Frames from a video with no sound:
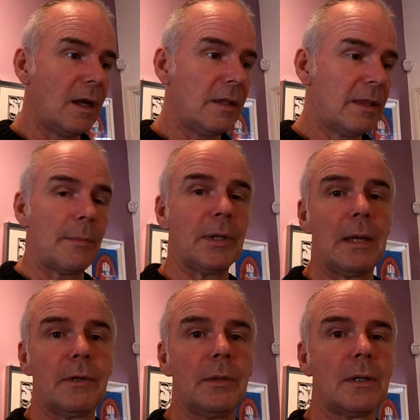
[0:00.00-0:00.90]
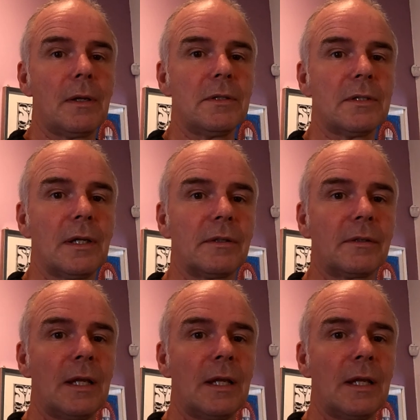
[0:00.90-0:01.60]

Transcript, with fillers: and that became Q Acoustics.